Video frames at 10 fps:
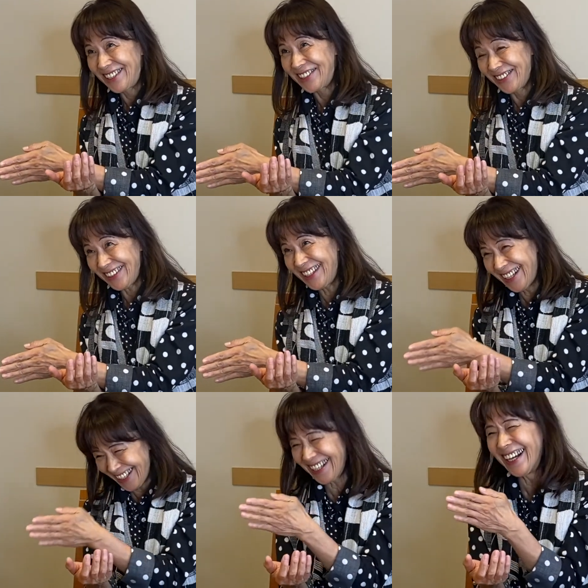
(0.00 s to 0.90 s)
play.
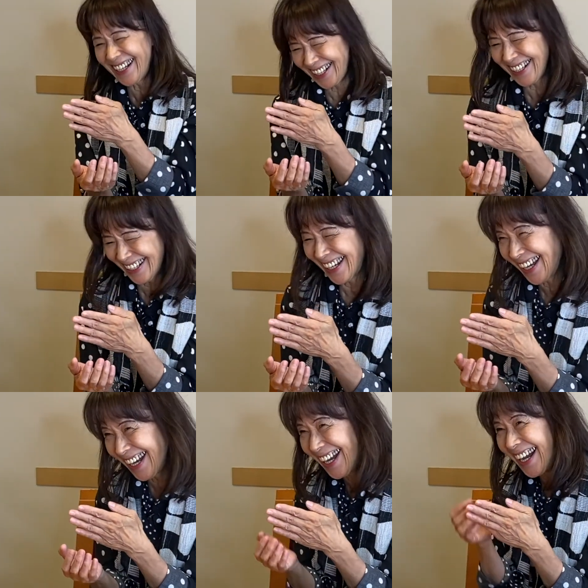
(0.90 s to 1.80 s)
She made sure
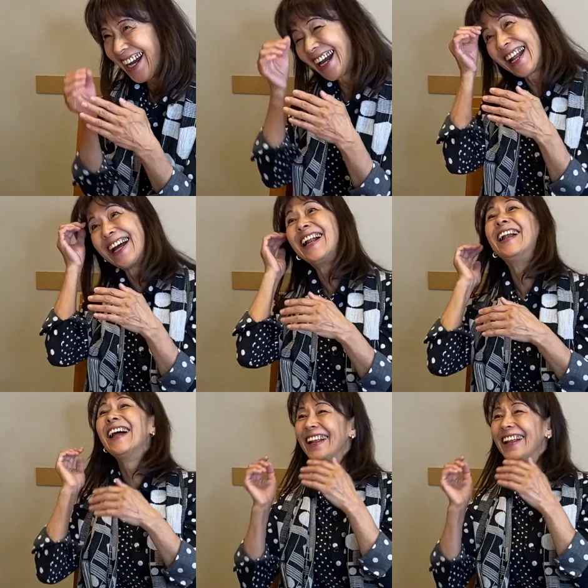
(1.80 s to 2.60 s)
everybody played an instrument.